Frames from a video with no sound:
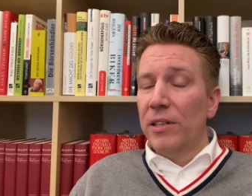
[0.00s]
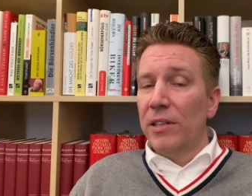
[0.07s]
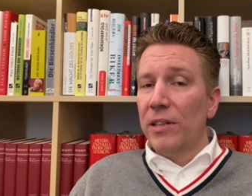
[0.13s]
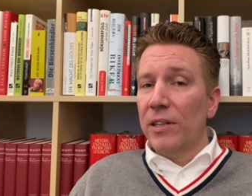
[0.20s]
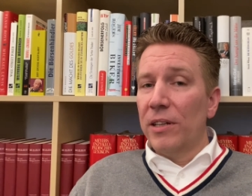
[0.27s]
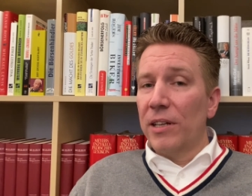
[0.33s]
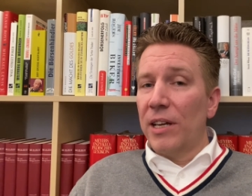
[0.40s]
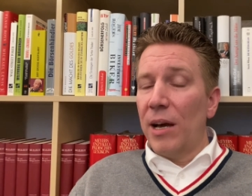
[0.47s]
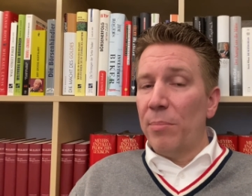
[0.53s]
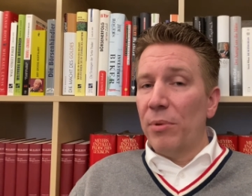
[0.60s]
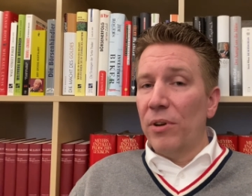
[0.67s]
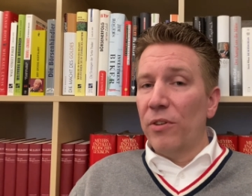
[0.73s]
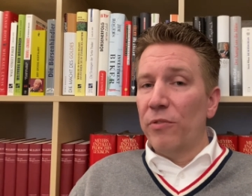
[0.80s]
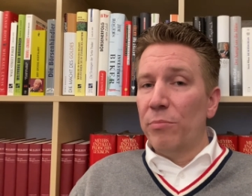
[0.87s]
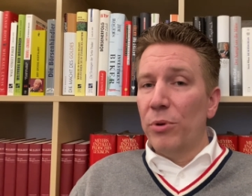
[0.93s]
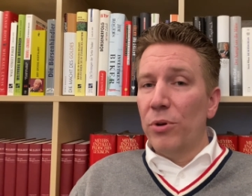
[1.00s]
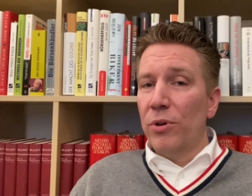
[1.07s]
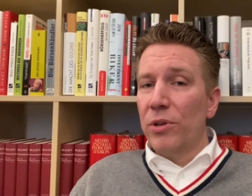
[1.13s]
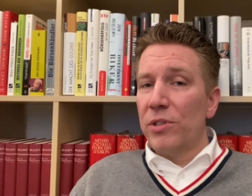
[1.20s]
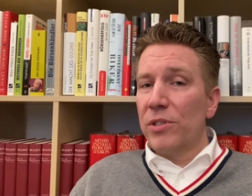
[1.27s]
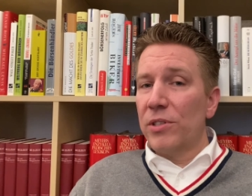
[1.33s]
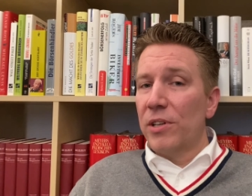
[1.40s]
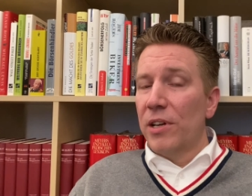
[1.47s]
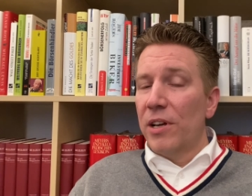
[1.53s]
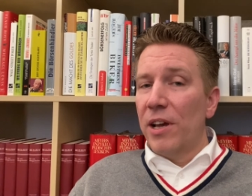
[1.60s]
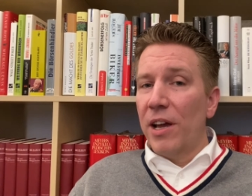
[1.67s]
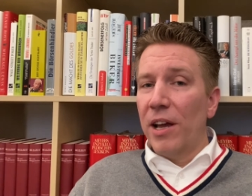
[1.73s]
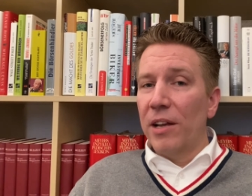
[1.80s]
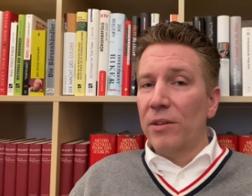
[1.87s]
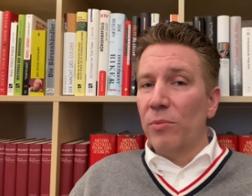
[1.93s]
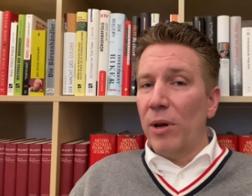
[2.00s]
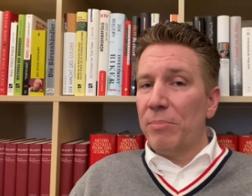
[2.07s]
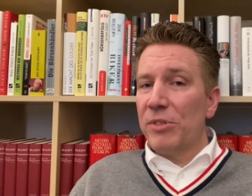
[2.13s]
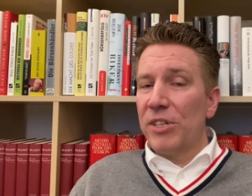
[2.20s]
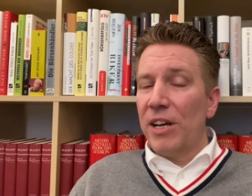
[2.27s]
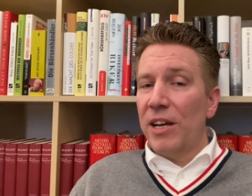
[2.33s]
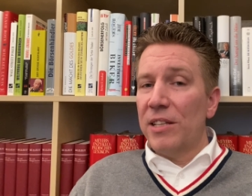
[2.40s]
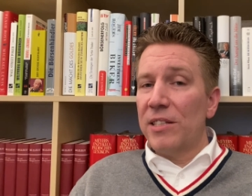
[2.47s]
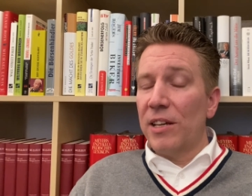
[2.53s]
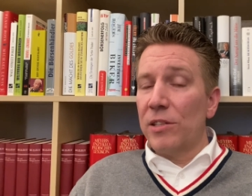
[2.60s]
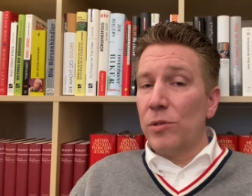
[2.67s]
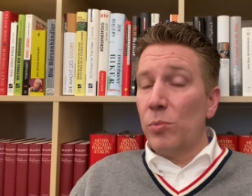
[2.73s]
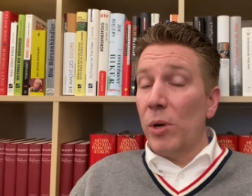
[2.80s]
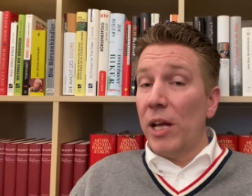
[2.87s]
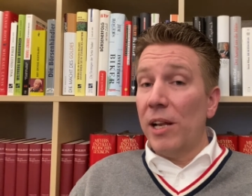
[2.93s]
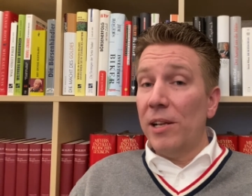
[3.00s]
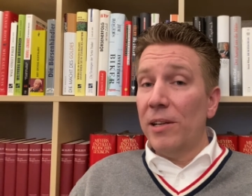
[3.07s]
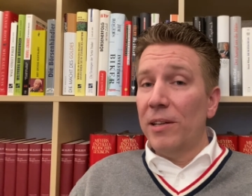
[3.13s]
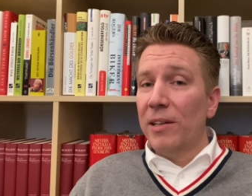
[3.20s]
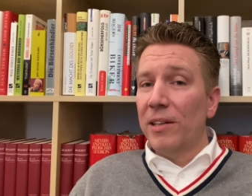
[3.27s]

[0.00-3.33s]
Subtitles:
in a couple of books and websites as well.